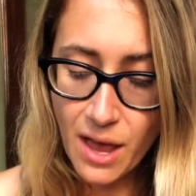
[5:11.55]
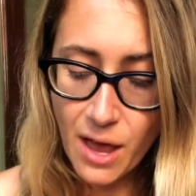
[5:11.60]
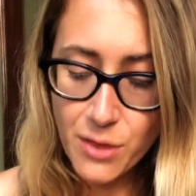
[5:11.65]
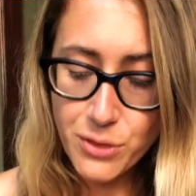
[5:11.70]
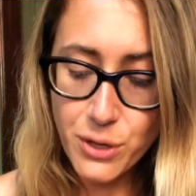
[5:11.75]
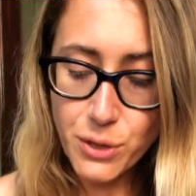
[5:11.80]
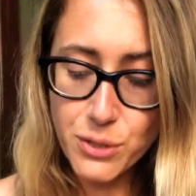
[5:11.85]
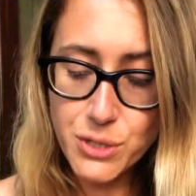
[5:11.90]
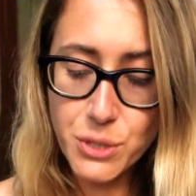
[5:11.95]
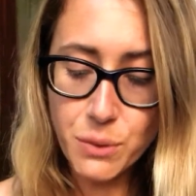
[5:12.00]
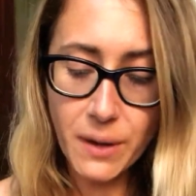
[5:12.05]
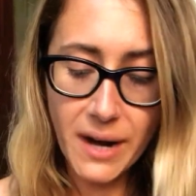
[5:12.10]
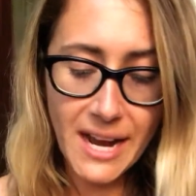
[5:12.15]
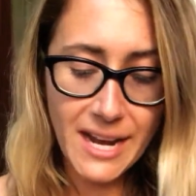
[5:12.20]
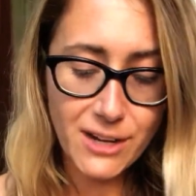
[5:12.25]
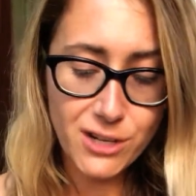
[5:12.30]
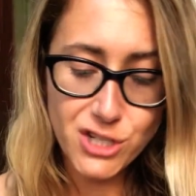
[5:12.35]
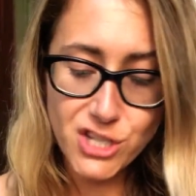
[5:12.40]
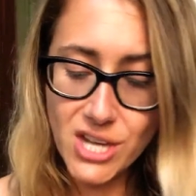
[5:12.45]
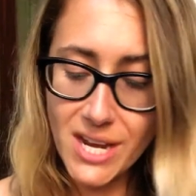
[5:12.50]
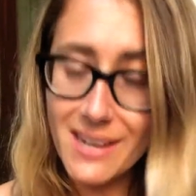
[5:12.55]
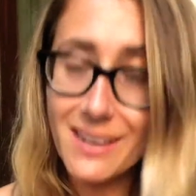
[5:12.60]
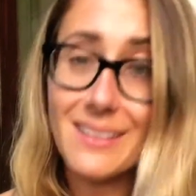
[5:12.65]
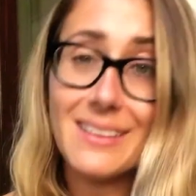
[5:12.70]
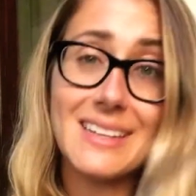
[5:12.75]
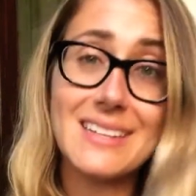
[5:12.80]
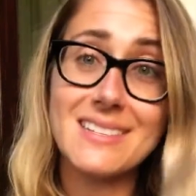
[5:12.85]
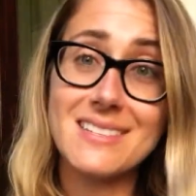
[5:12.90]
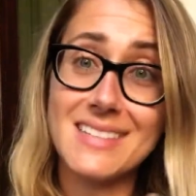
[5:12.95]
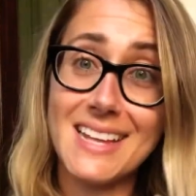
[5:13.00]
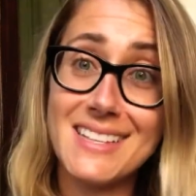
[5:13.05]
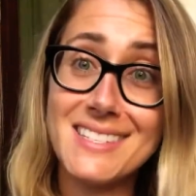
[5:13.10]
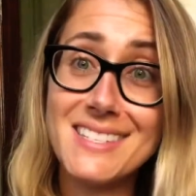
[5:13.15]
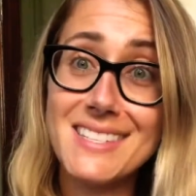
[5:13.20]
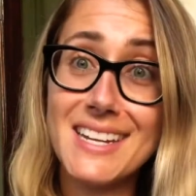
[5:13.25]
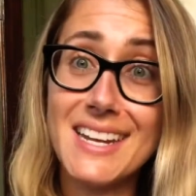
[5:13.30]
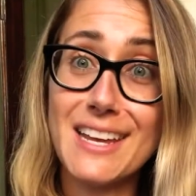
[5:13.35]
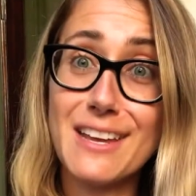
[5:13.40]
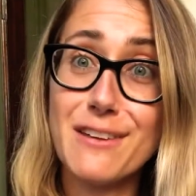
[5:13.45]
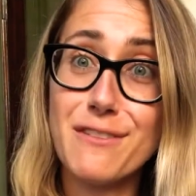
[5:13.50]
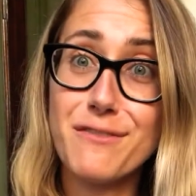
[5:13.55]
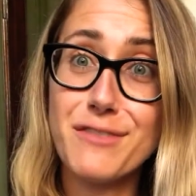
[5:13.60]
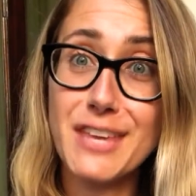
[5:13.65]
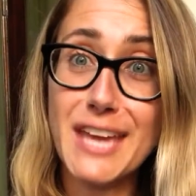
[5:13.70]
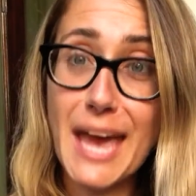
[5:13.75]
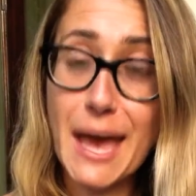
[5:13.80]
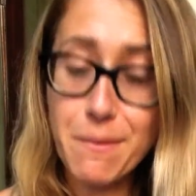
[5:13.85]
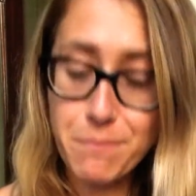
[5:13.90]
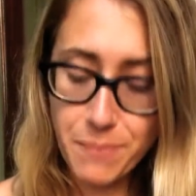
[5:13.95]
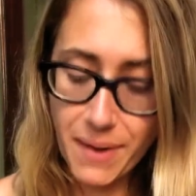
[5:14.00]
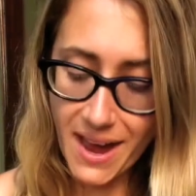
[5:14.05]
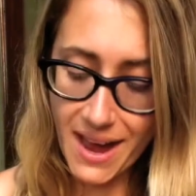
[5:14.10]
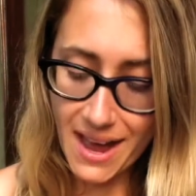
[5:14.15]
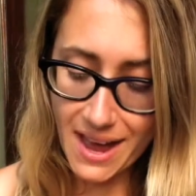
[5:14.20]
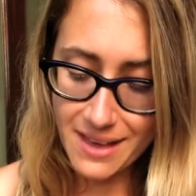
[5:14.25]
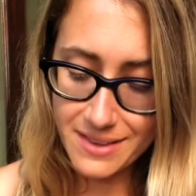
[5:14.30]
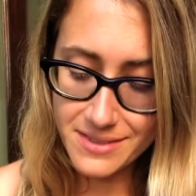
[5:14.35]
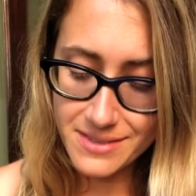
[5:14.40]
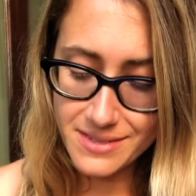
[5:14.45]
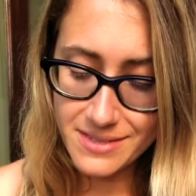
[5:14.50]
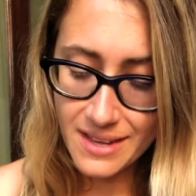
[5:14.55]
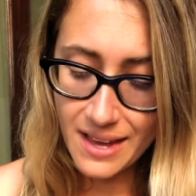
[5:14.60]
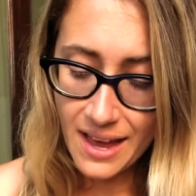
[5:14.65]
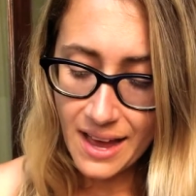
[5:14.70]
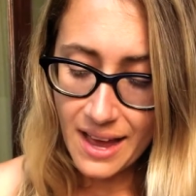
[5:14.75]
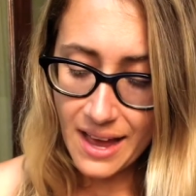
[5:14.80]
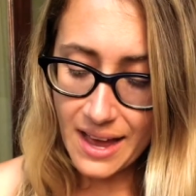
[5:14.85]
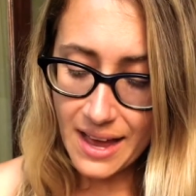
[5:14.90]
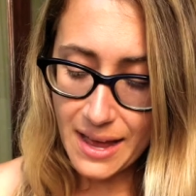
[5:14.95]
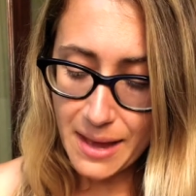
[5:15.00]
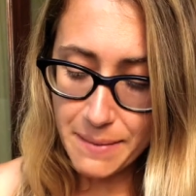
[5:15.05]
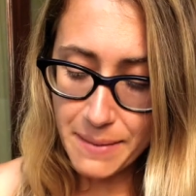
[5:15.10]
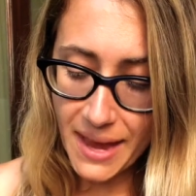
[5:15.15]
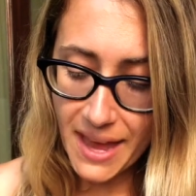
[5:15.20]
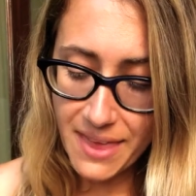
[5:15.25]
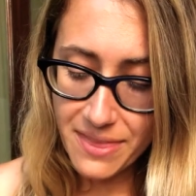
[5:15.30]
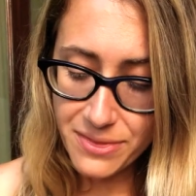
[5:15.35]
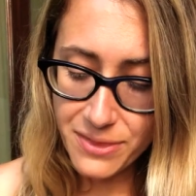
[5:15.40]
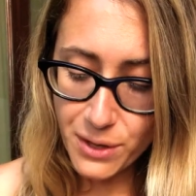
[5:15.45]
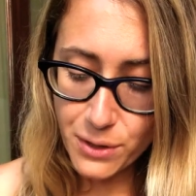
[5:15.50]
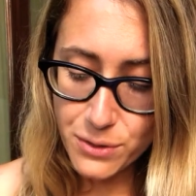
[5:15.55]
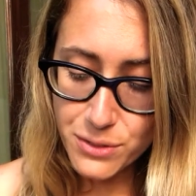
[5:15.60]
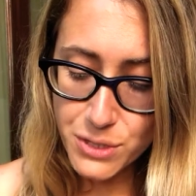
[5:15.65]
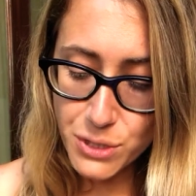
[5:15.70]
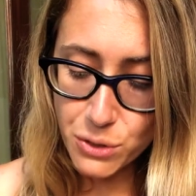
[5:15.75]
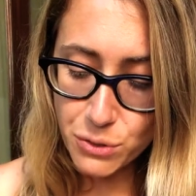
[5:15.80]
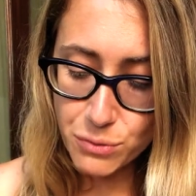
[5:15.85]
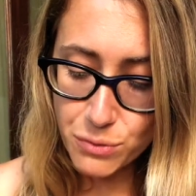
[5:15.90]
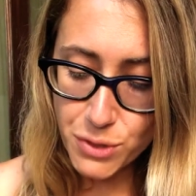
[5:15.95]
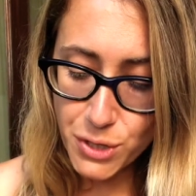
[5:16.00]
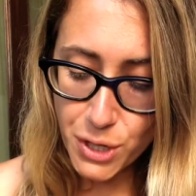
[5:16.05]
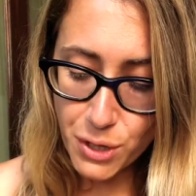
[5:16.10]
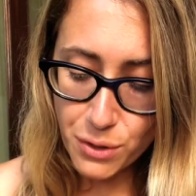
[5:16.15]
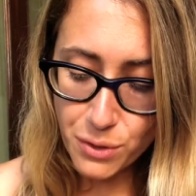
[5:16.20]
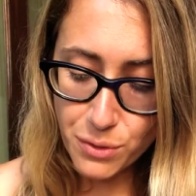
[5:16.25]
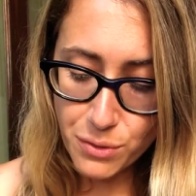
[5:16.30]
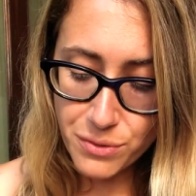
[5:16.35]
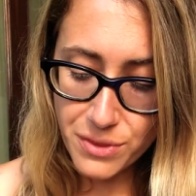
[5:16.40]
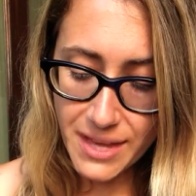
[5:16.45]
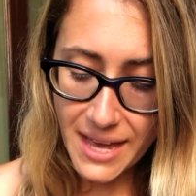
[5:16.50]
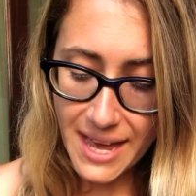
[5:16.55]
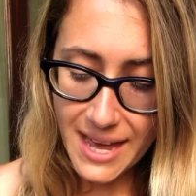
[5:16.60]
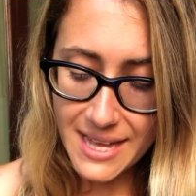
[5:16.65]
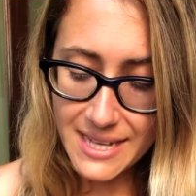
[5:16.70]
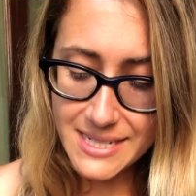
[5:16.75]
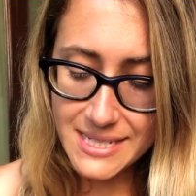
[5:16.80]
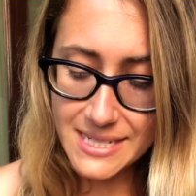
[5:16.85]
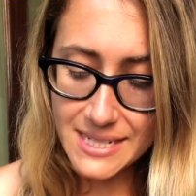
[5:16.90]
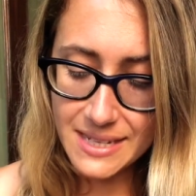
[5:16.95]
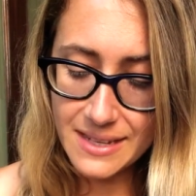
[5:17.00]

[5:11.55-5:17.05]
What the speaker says: those who are energetically sensitive, the empaths, and those who know that